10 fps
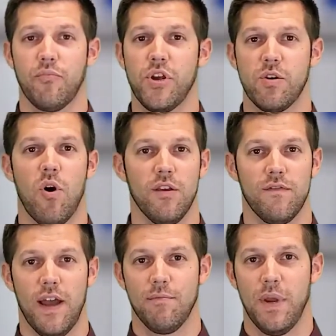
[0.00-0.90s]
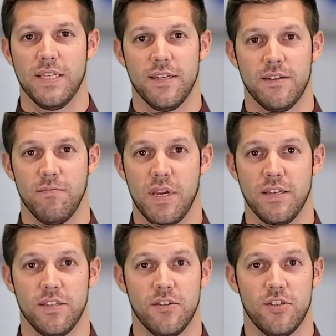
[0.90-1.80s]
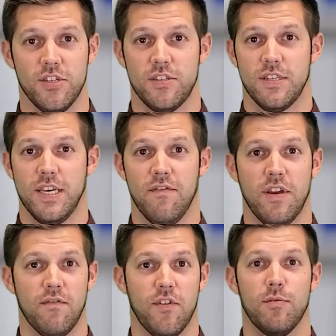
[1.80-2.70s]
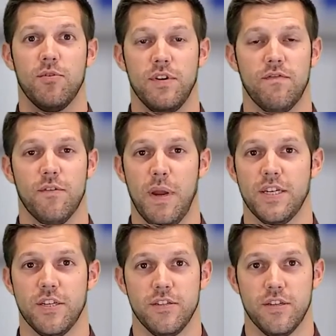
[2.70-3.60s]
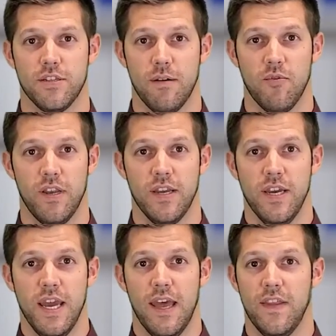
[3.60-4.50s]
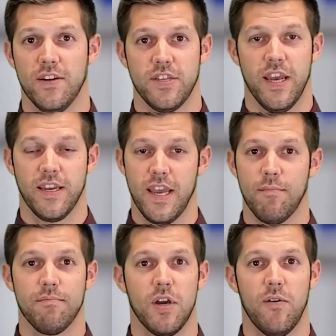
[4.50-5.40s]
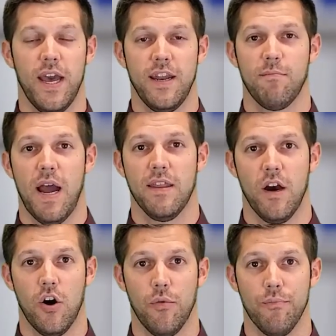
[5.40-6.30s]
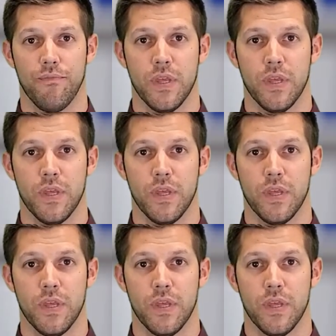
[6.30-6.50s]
pre-qualified basically means you're just giving verbal information to someone and they're saying, yep, go ahead and buy the home.